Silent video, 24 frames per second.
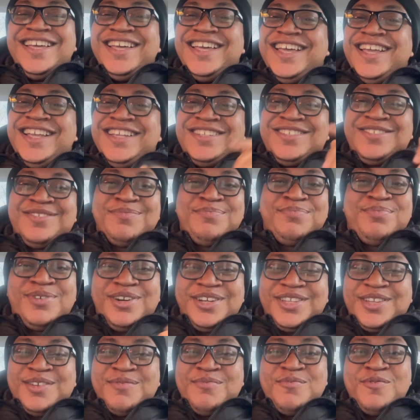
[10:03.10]
and
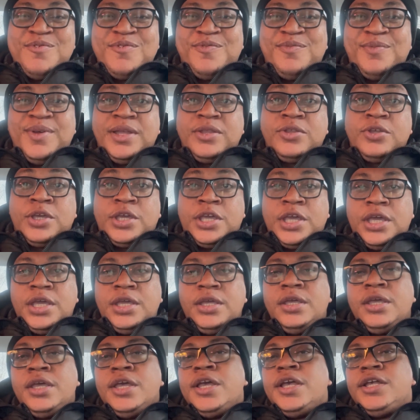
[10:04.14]
support the movement, okay?